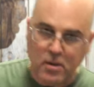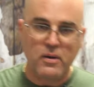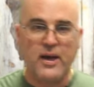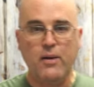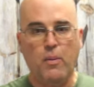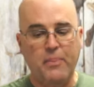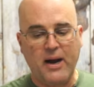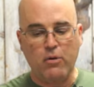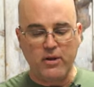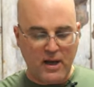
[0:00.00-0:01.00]
Okay, we'll
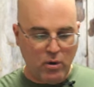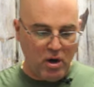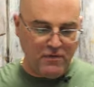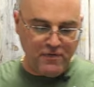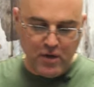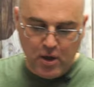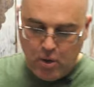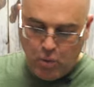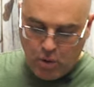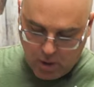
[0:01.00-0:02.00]
power that off.
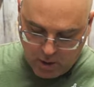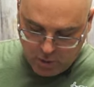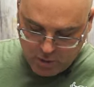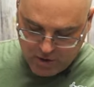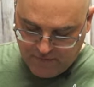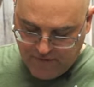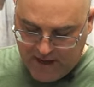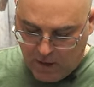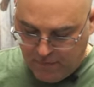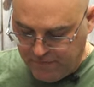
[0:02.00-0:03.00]
We'll close the
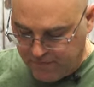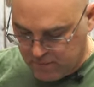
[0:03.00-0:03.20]
valve.